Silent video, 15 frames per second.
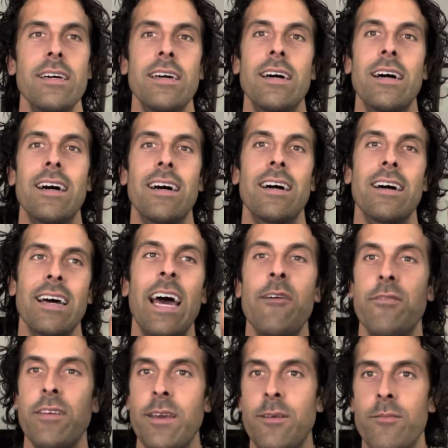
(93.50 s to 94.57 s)
uh,
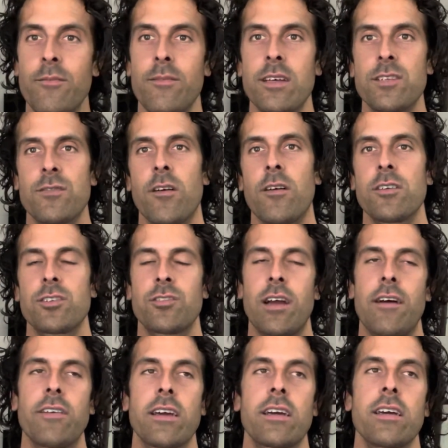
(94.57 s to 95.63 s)
heavy as far as
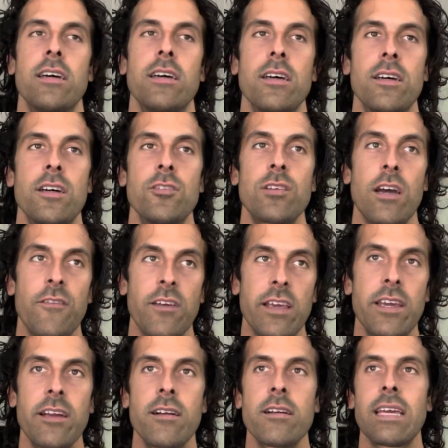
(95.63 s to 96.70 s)
traffic. Traffic
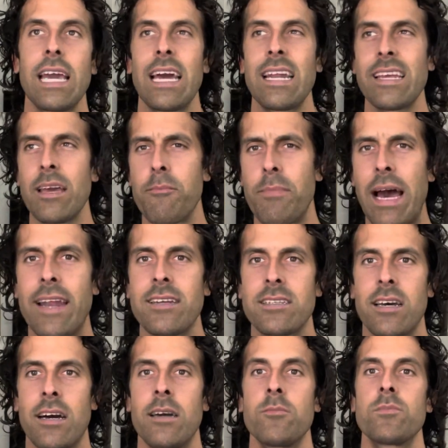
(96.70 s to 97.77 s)
here can get bad at
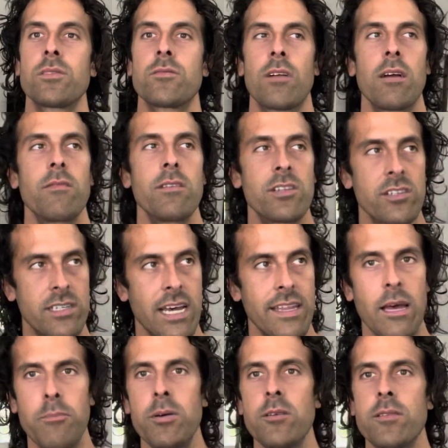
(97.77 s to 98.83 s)
times, right? We just had
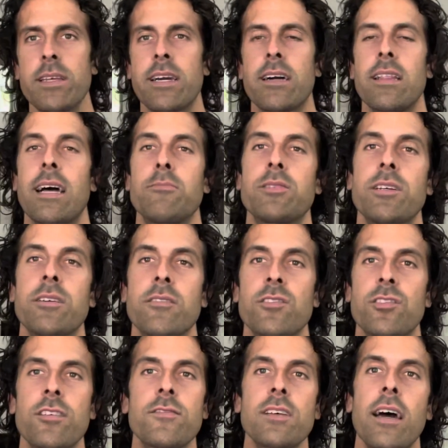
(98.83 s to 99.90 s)
that building collapse here in
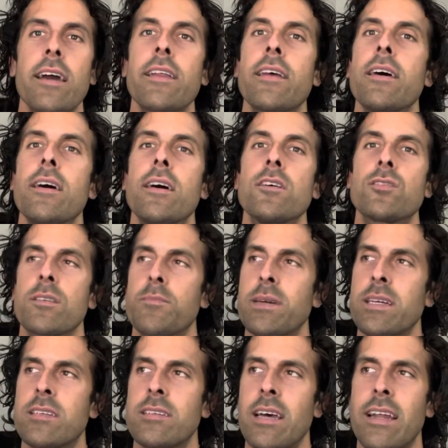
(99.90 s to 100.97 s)
Surfside, so the
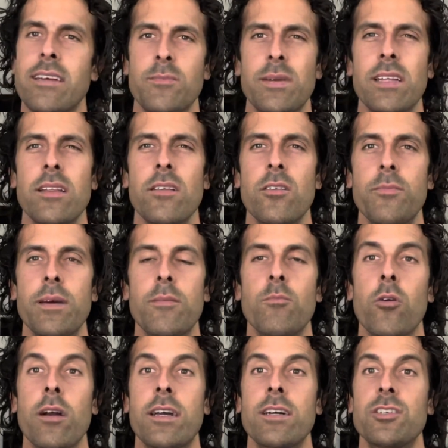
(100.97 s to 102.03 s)
beach side has been a little bit
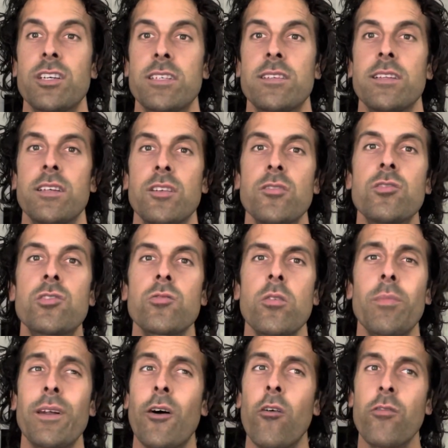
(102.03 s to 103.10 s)
more congested than usual.
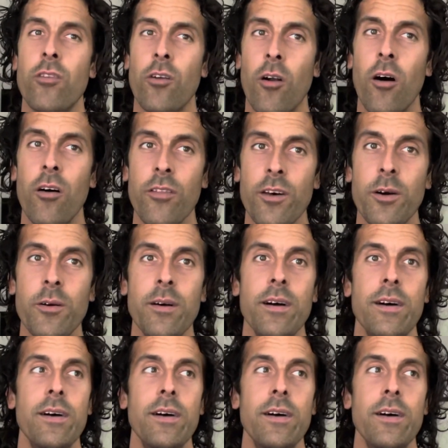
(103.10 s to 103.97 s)
But overall, though,